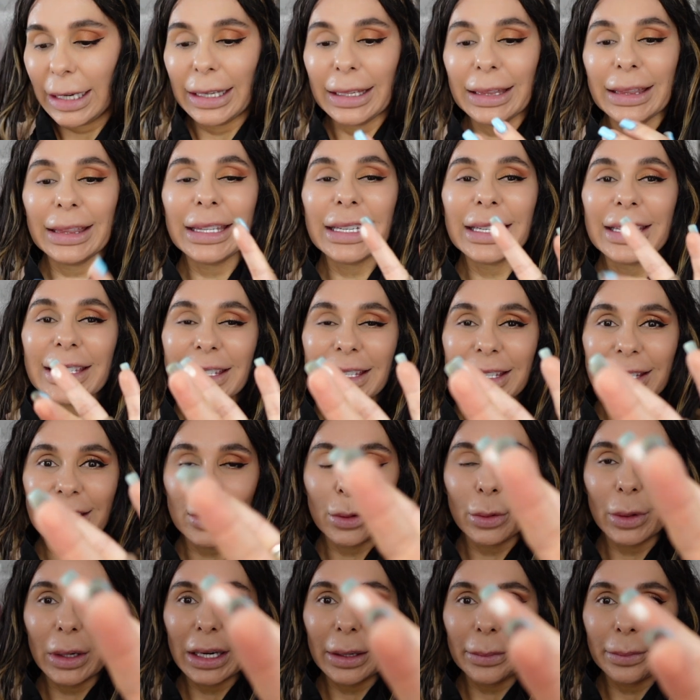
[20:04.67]
This is
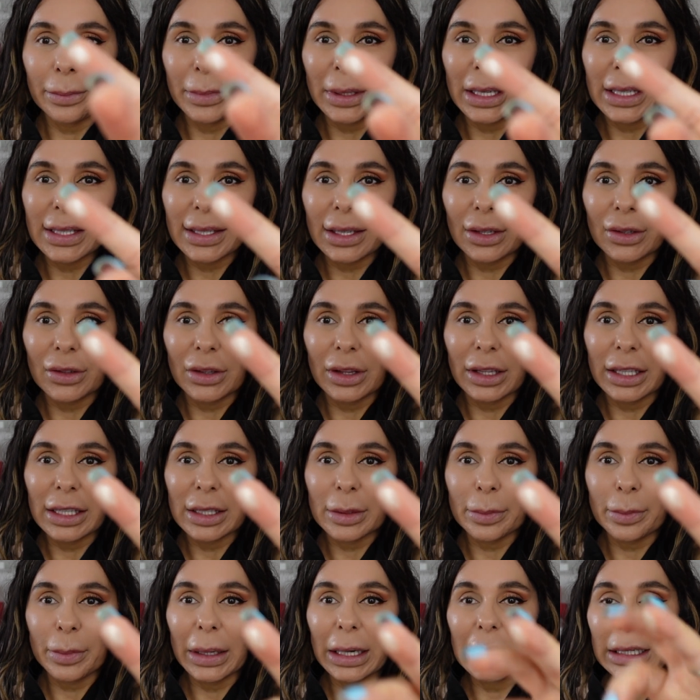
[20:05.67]
what I'm missing on this
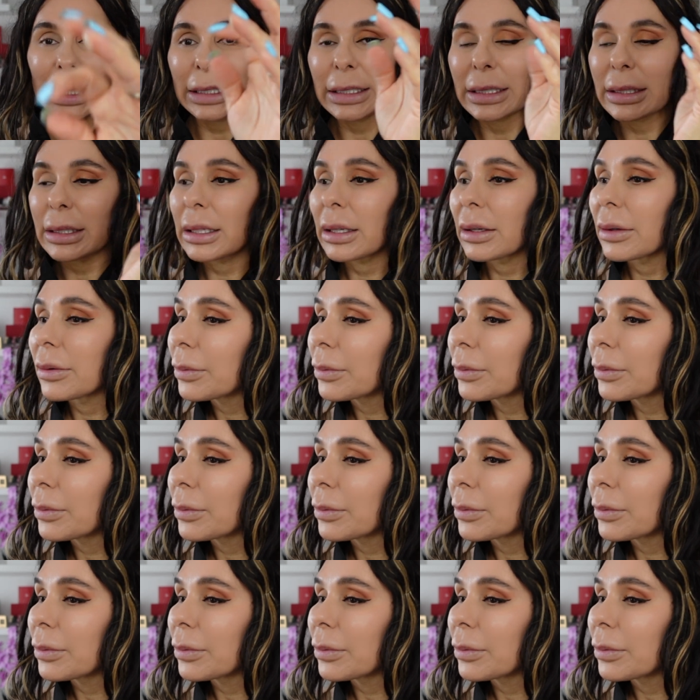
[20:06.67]
palette.